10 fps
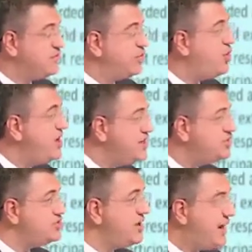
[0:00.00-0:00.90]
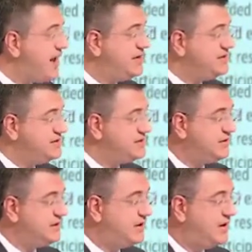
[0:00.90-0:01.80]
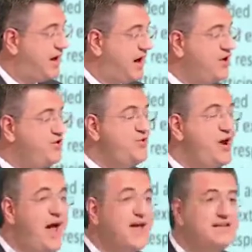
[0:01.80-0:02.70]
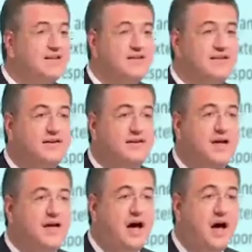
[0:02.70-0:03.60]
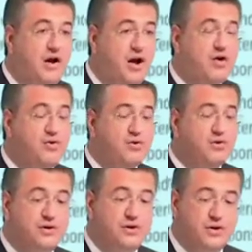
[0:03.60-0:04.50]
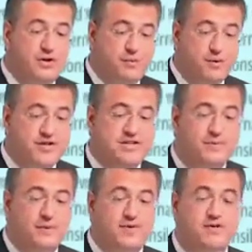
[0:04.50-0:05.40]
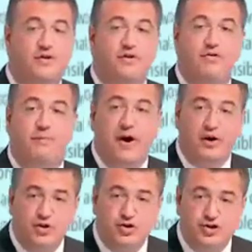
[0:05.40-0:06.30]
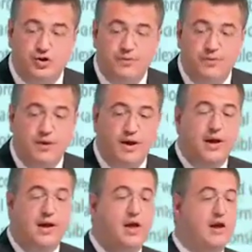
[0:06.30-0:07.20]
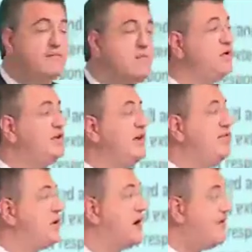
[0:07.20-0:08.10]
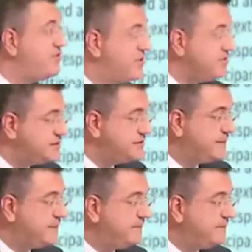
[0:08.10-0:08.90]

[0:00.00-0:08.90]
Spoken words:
of the Cohesion Alliance are united around the principles of partnership and multi-level governance.